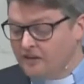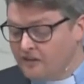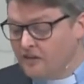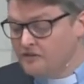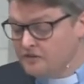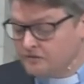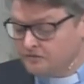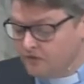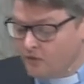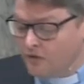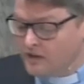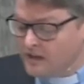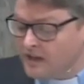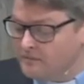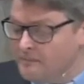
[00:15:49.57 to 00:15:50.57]
To those
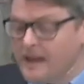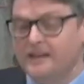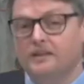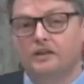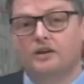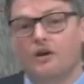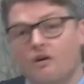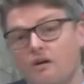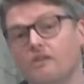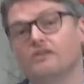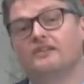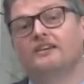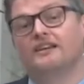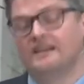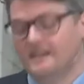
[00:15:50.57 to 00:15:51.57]
four young men,
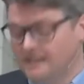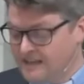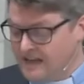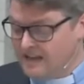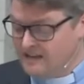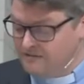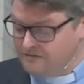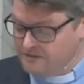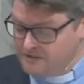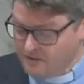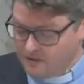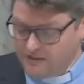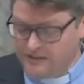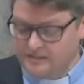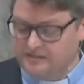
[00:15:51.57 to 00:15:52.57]
God gave
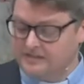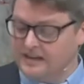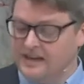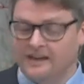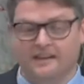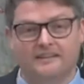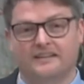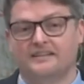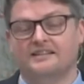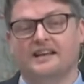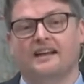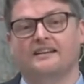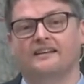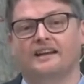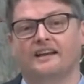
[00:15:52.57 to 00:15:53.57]
knowledge and
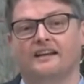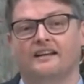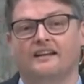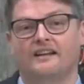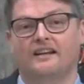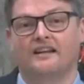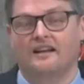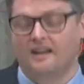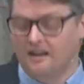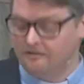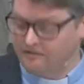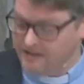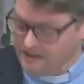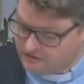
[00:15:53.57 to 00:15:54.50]
understanding of